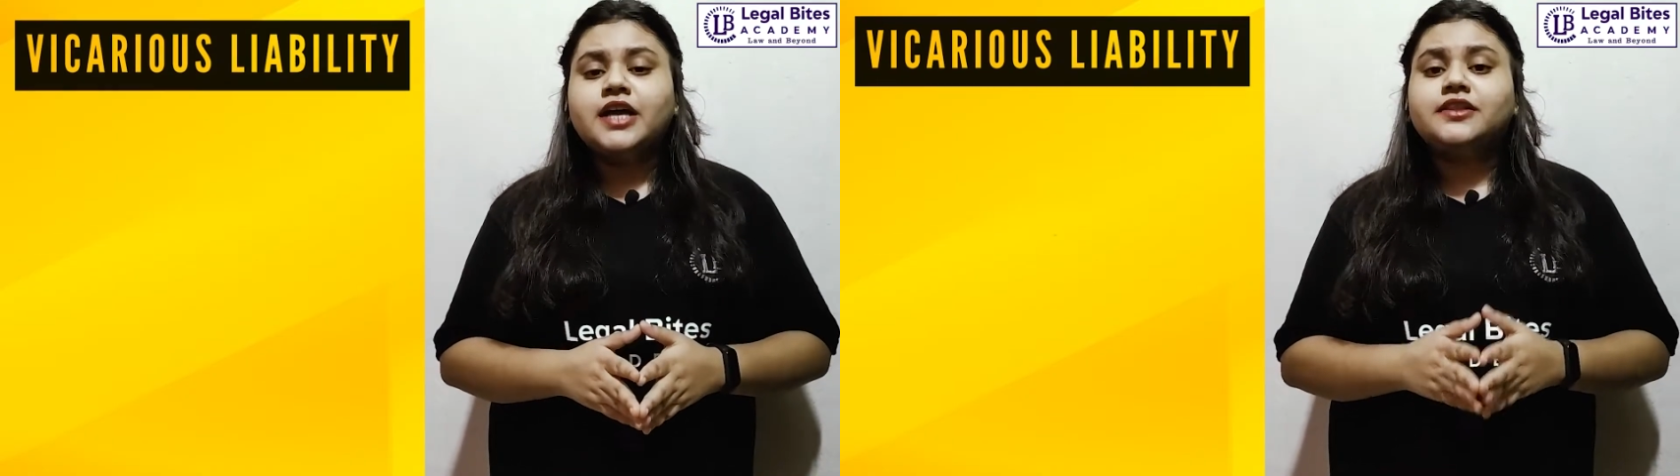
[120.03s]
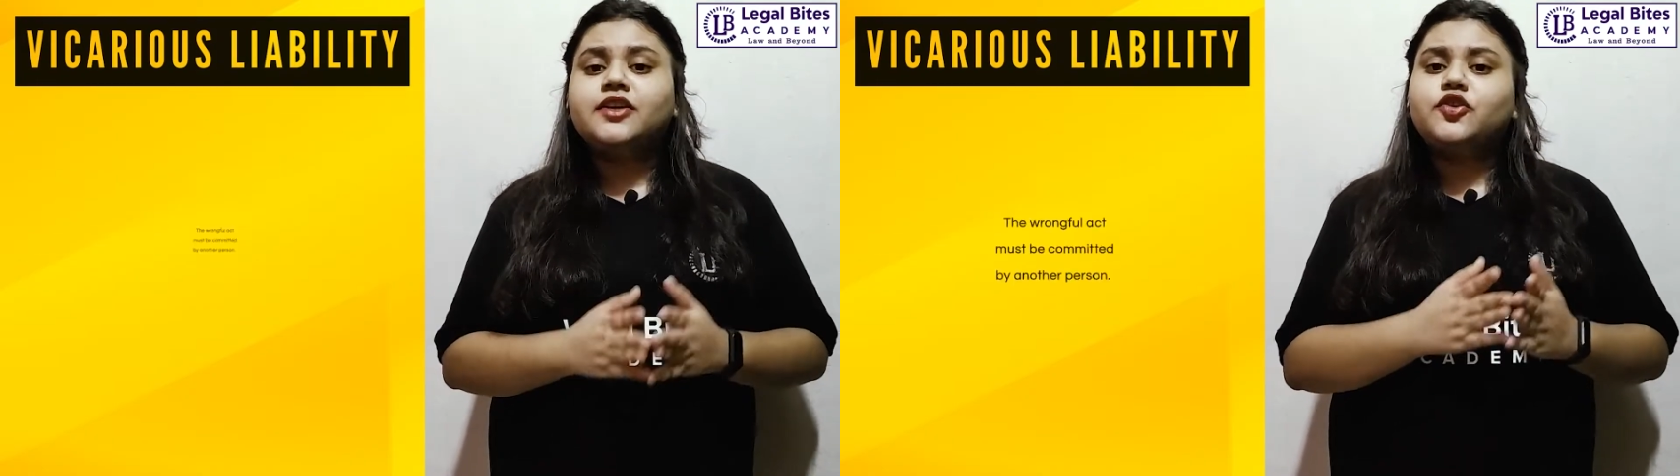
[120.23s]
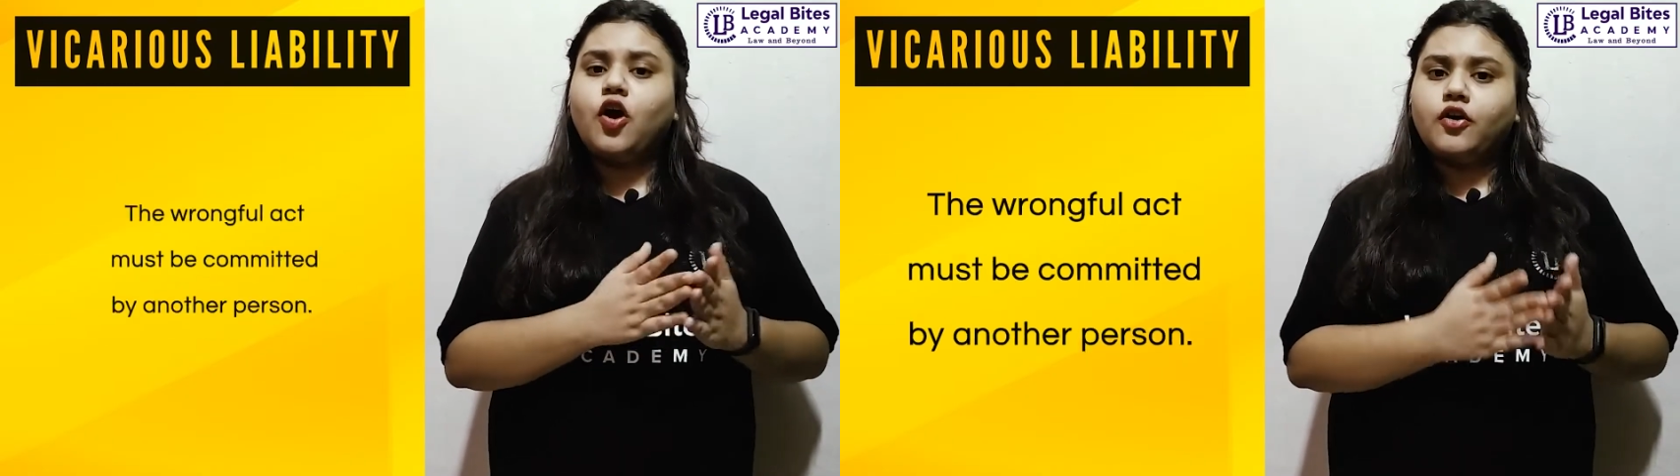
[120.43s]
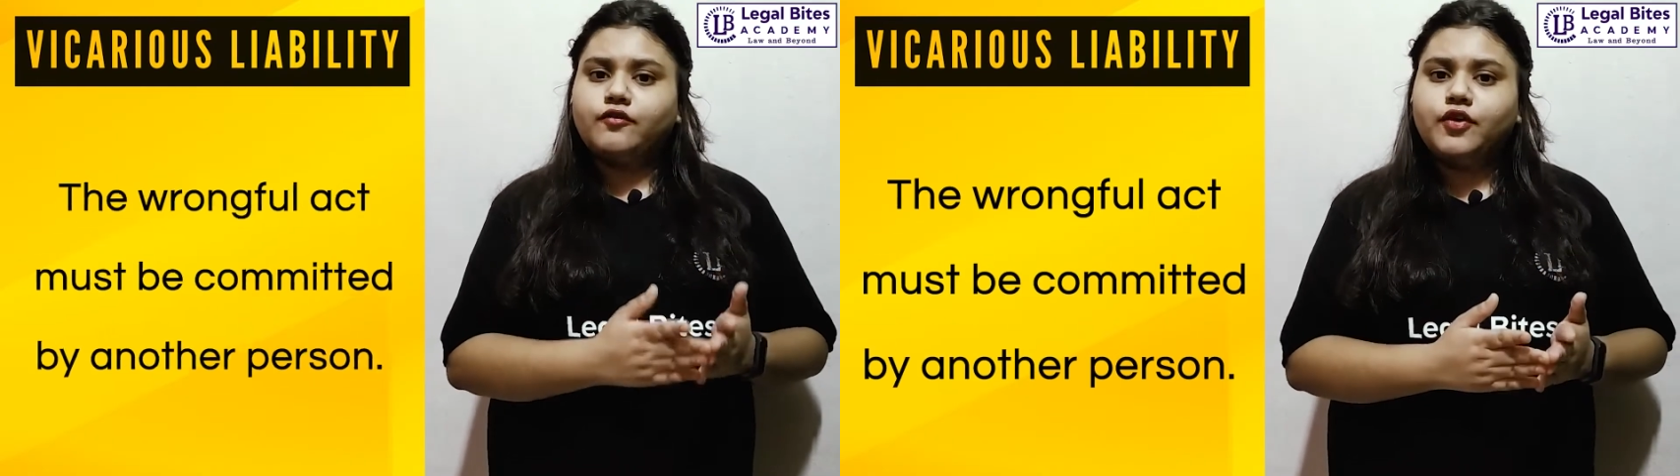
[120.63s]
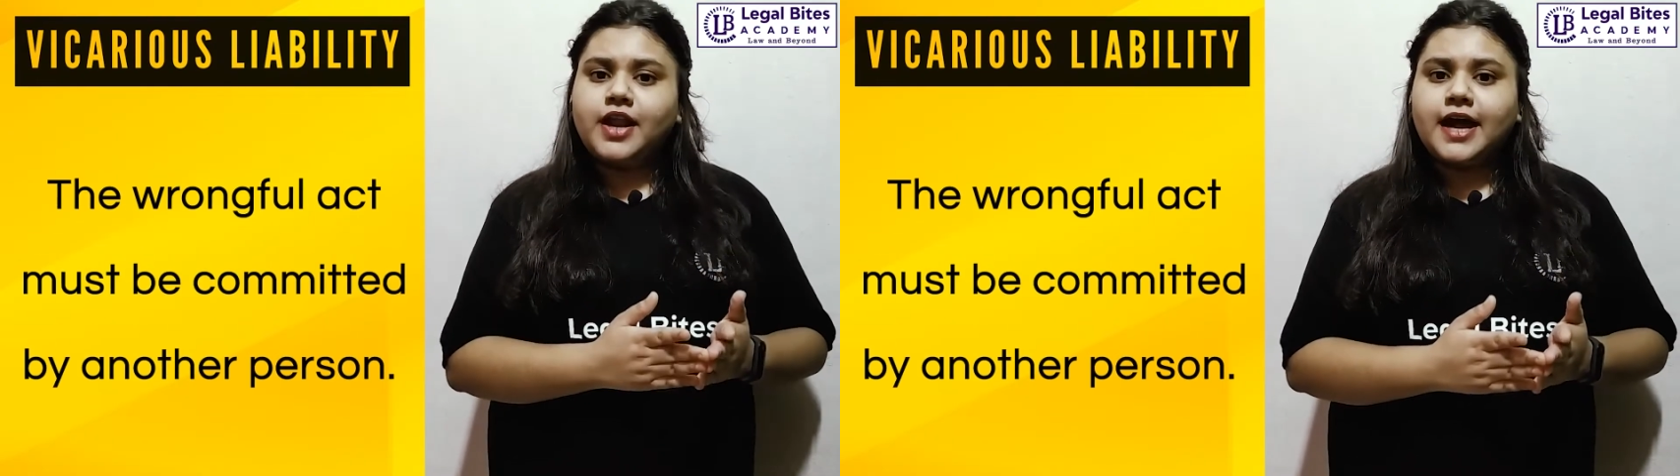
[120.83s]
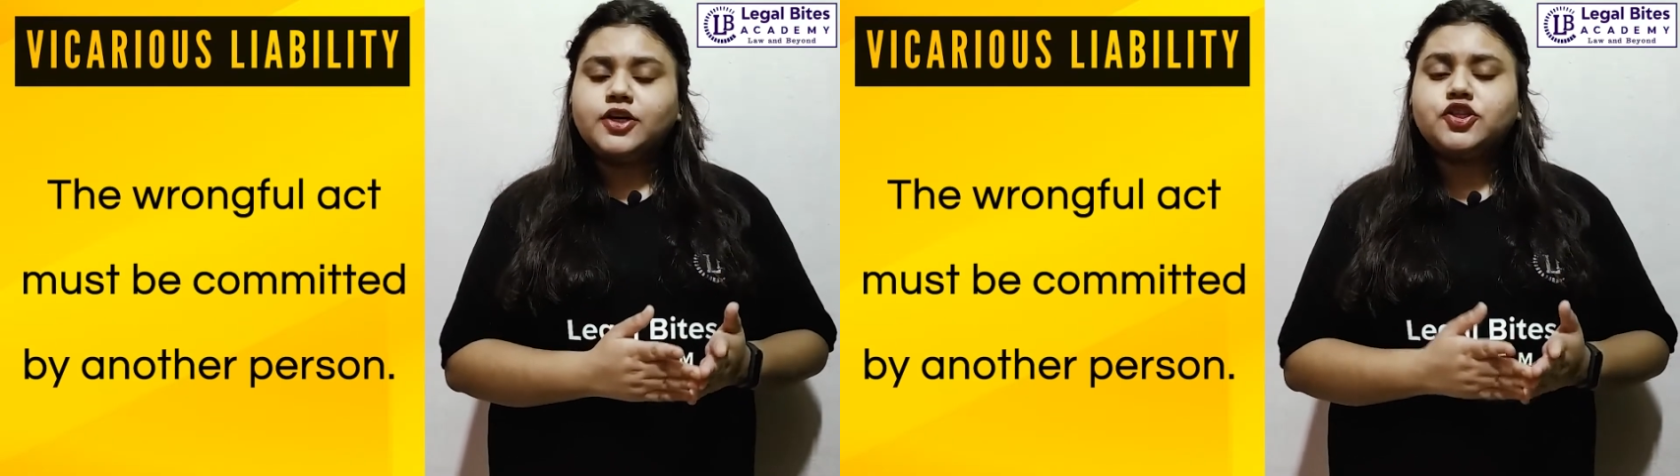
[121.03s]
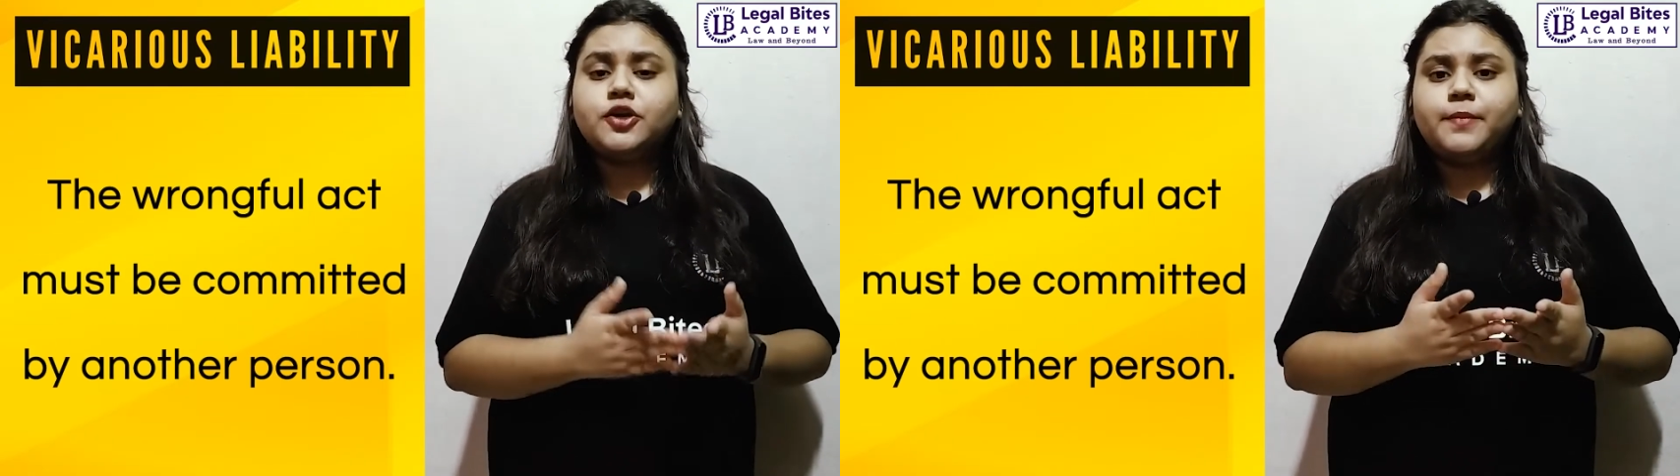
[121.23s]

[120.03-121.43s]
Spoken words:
the wrongful act should